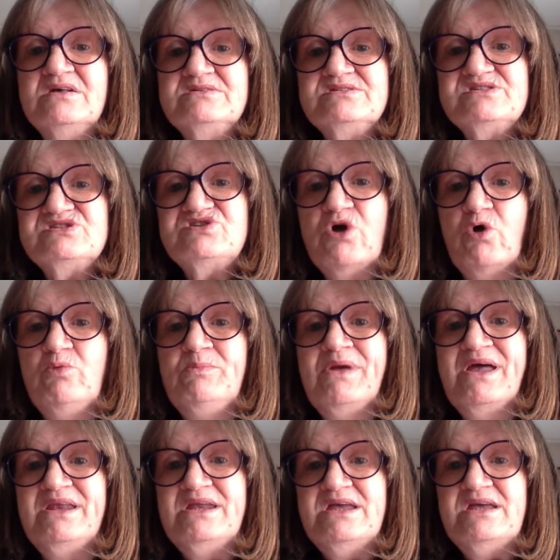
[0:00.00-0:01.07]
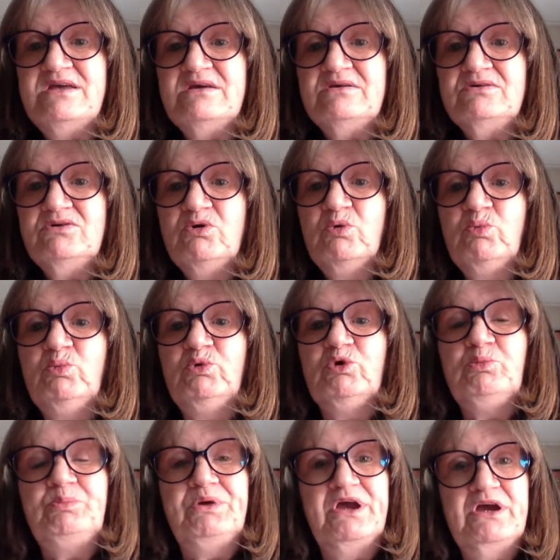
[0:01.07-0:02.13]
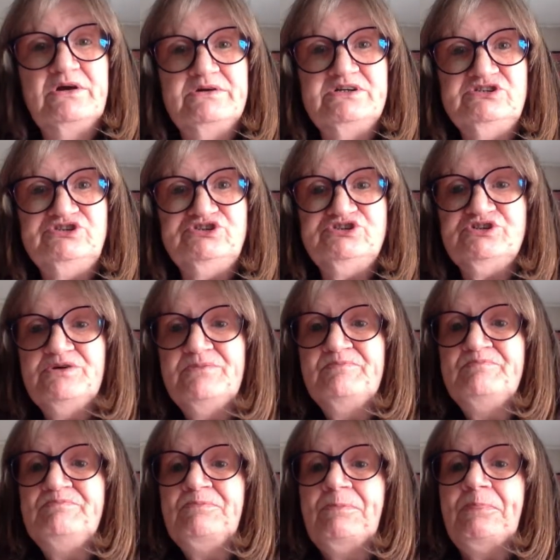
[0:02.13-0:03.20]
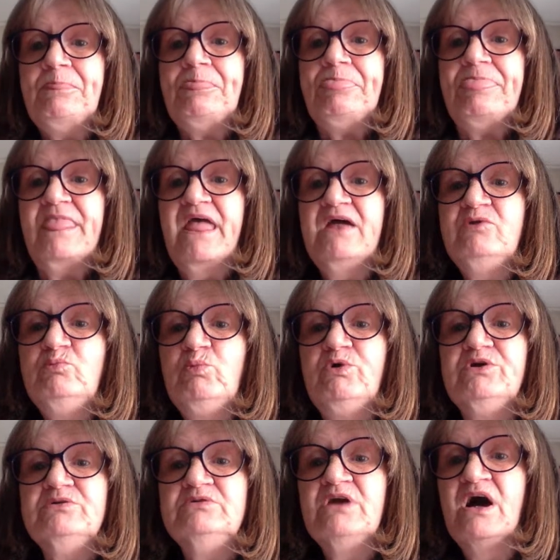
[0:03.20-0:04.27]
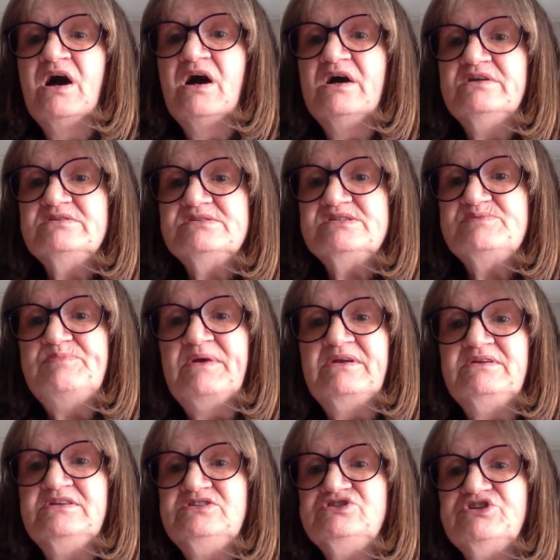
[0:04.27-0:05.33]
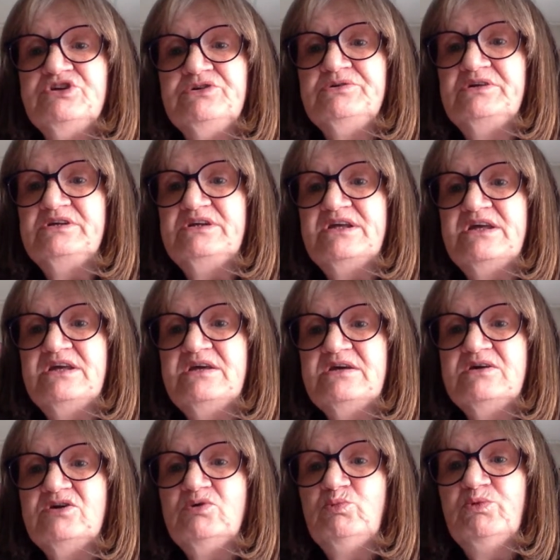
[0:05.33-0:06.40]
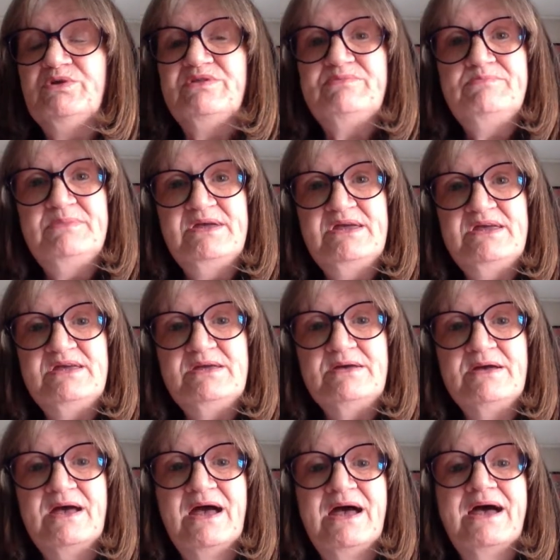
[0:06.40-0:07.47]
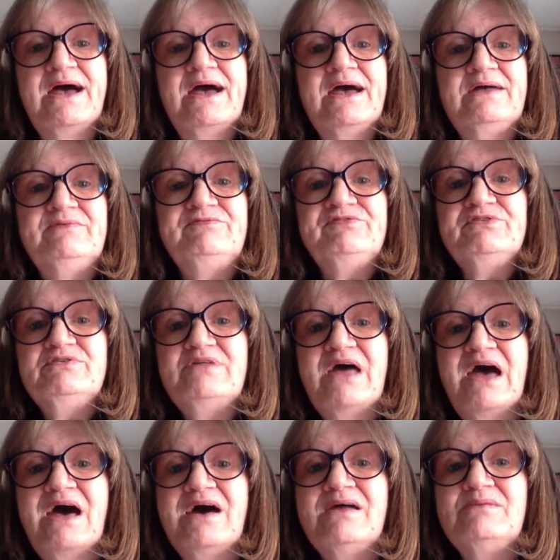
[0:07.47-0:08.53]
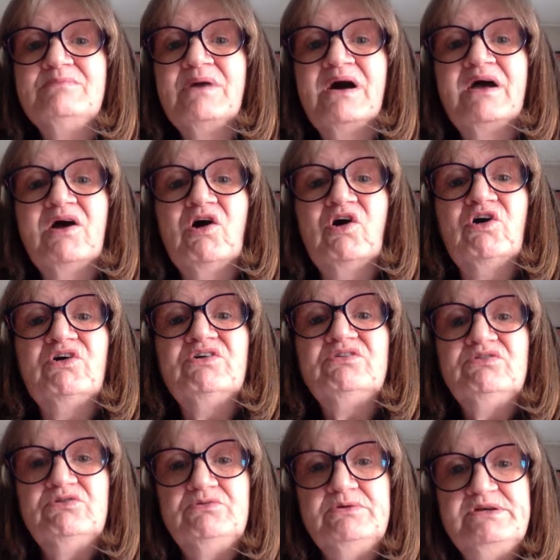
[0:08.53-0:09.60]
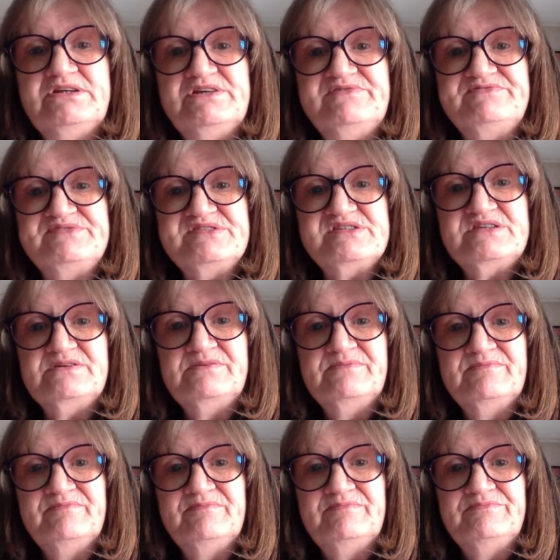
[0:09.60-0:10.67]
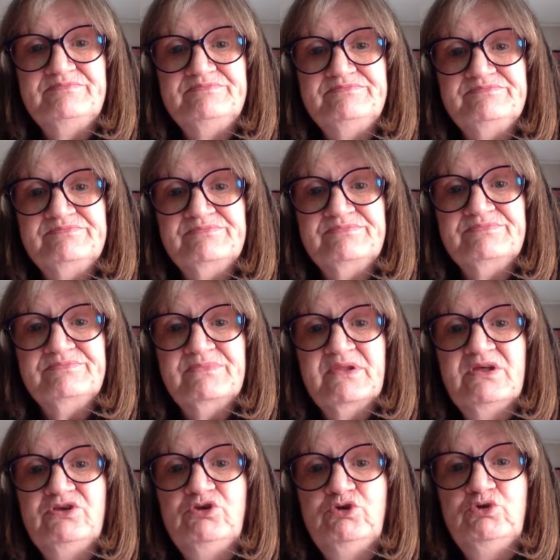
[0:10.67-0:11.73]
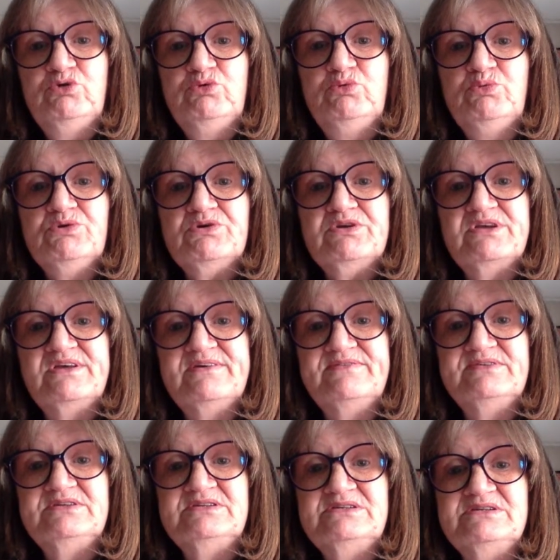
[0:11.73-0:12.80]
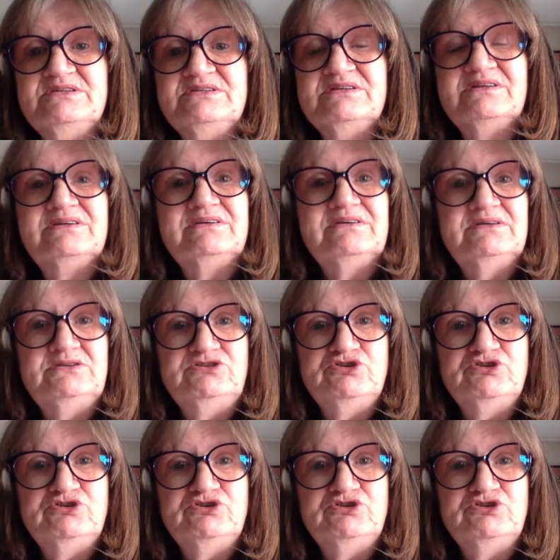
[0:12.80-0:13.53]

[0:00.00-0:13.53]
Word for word: So many will perish and will not spend eternity with me, and for that my heart grieves. You were given a